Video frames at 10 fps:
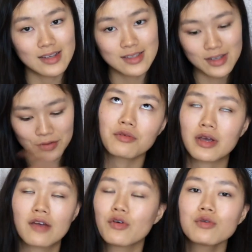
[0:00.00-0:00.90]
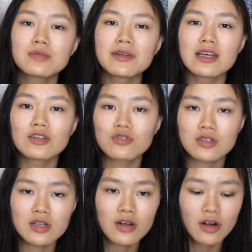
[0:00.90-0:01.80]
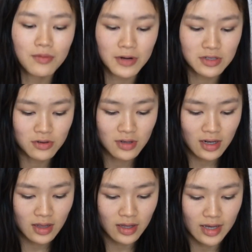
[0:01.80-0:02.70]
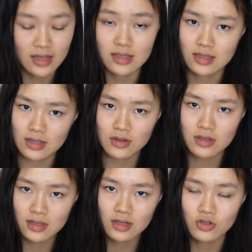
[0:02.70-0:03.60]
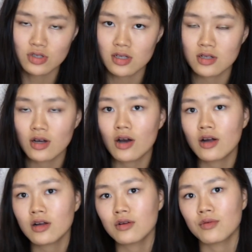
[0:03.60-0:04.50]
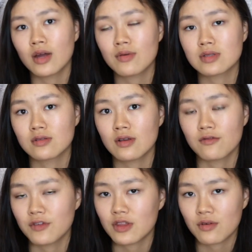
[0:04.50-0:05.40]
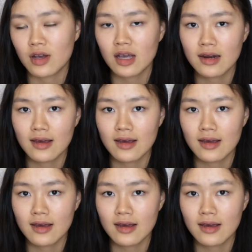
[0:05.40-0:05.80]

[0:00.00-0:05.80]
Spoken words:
So, like, I've always been interested in art, but I started getting, like, seriously interested into art when I was in 5th grade,